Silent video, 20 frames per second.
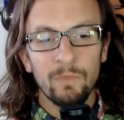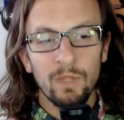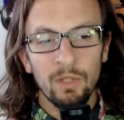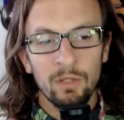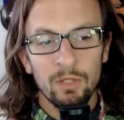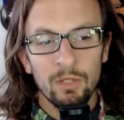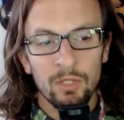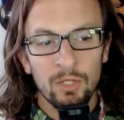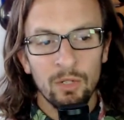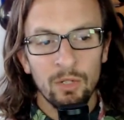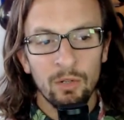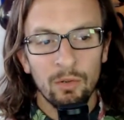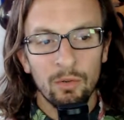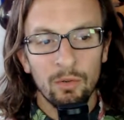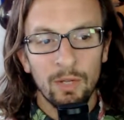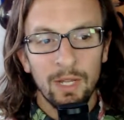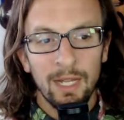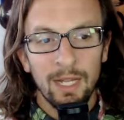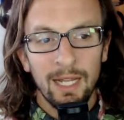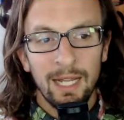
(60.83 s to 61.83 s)

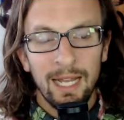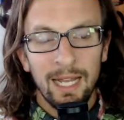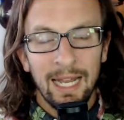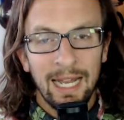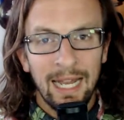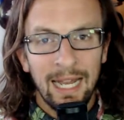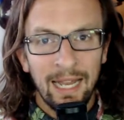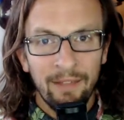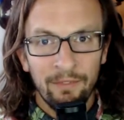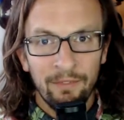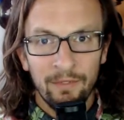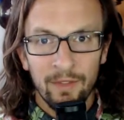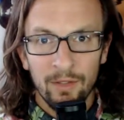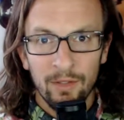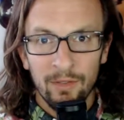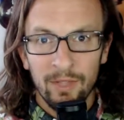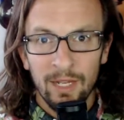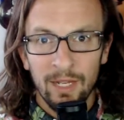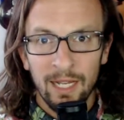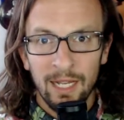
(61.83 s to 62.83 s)
So I
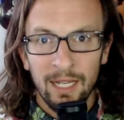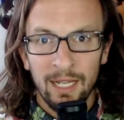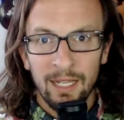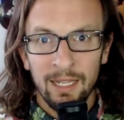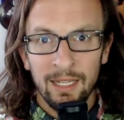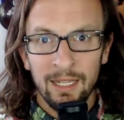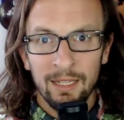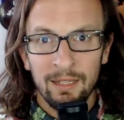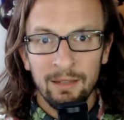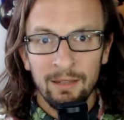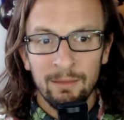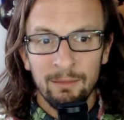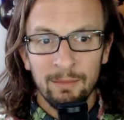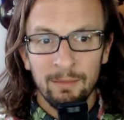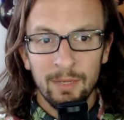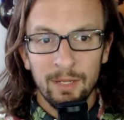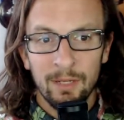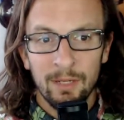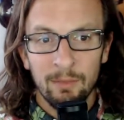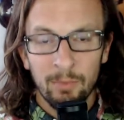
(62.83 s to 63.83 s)
feel that I am
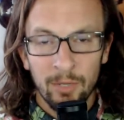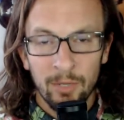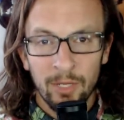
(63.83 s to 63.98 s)
a pretty